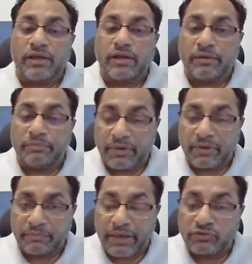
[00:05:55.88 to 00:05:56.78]
uh,
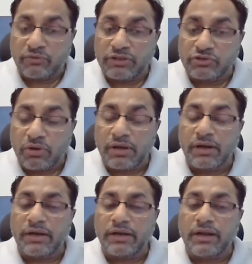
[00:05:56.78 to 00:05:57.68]
based on
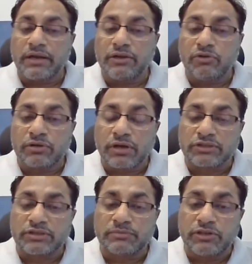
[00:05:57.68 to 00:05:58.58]
historical data that your
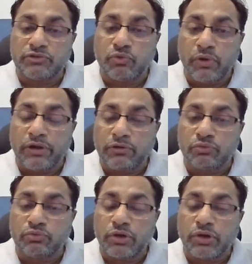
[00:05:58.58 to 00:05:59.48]
customer is going
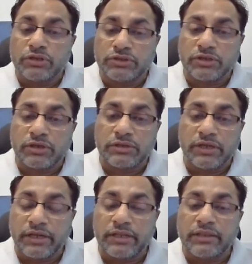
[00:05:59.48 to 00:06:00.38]
to churn
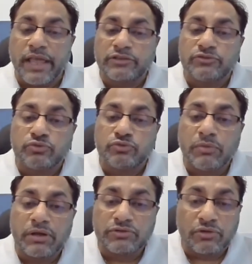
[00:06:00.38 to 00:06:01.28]
in next 2
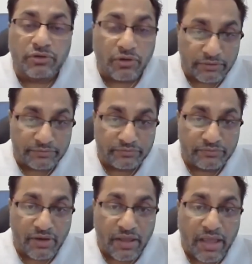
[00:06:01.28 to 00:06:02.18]
months or not.
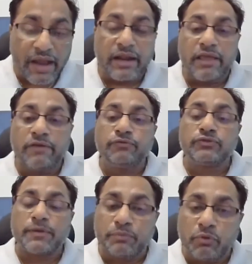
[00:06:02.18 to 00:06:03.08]
And if
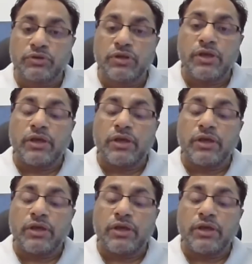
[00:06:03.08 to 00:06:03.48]
suppose